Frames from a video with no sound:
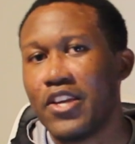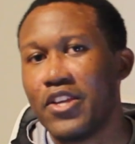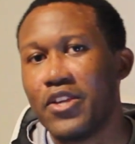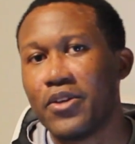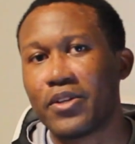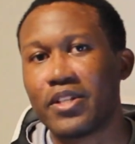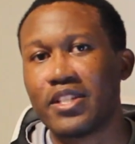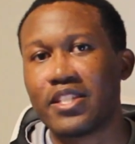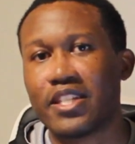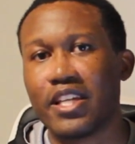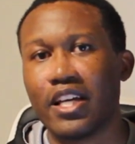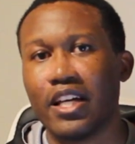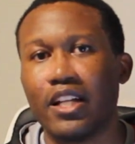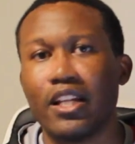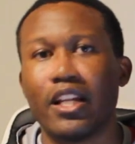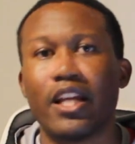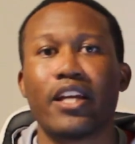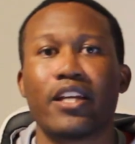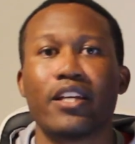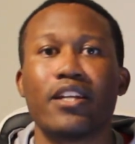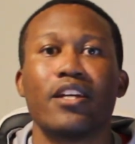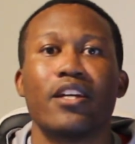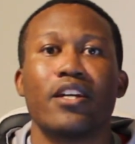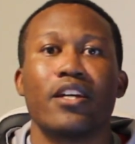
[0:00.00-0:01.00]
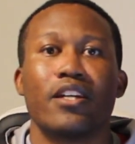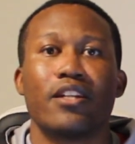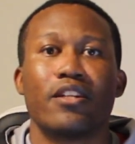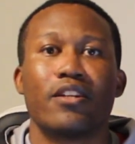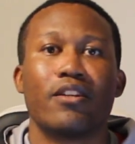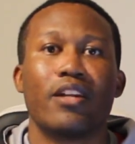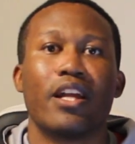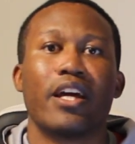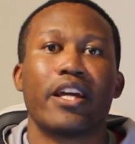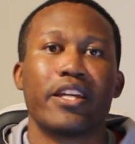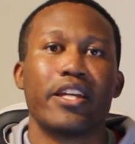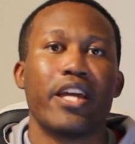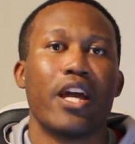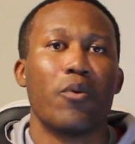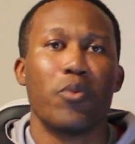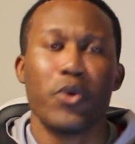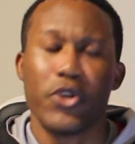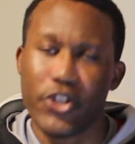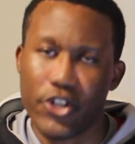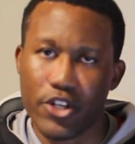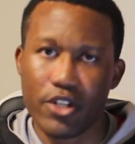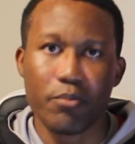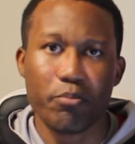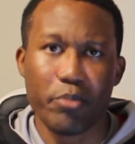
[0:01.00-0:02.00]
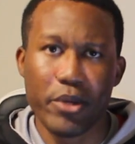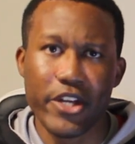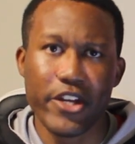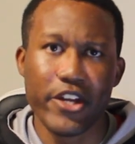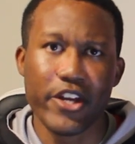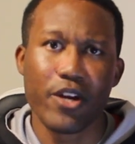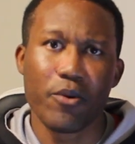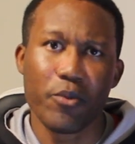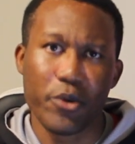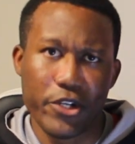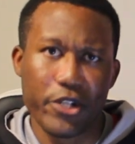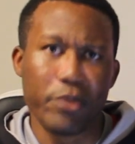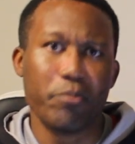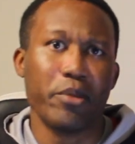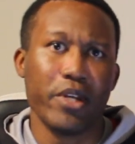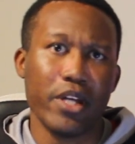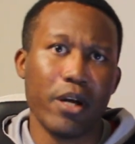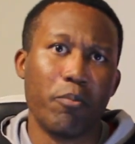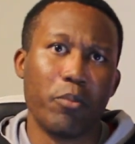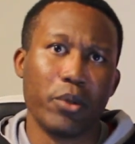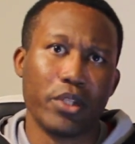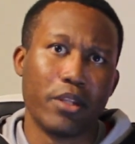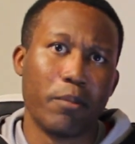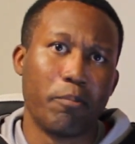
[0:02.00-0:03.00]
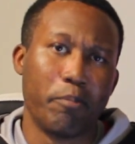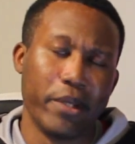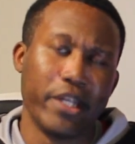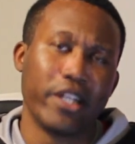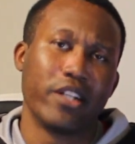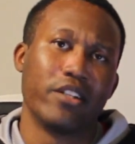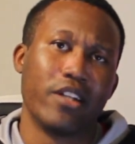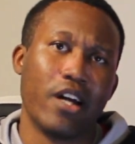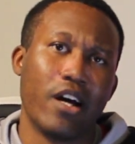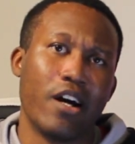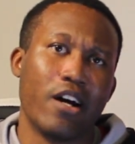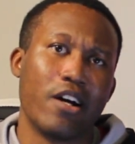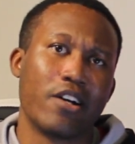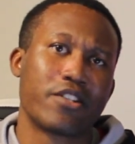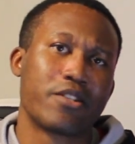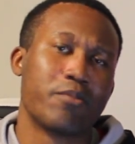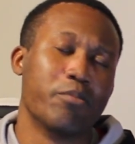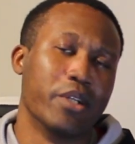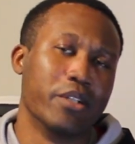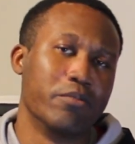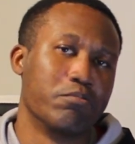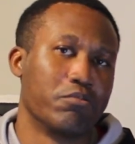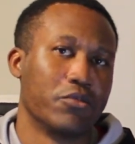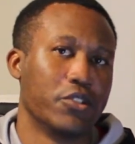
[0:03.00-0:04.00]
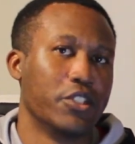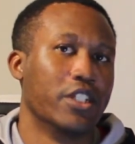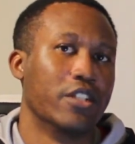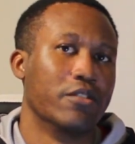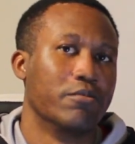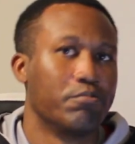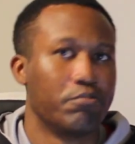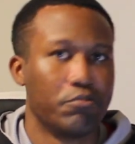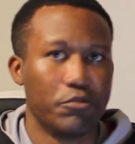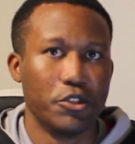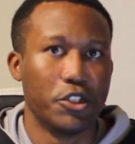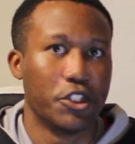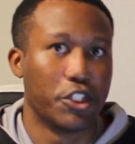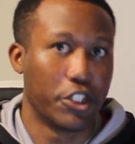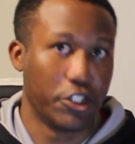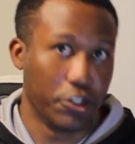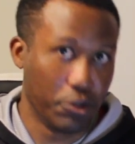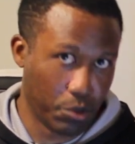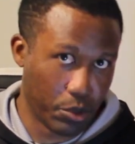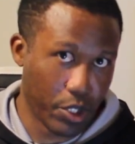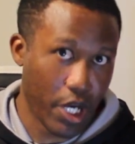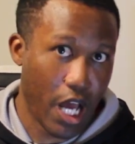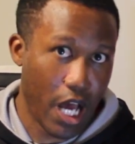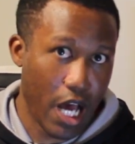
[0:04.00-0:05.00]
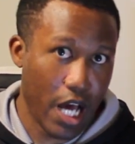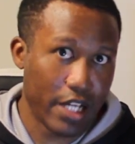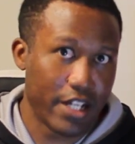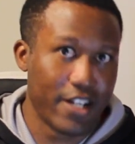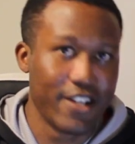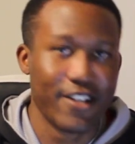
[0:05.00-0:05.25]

you can tell, like, they're like, yeah, we shouldn't be here. We should be up with the big dogs. But, no, you're not.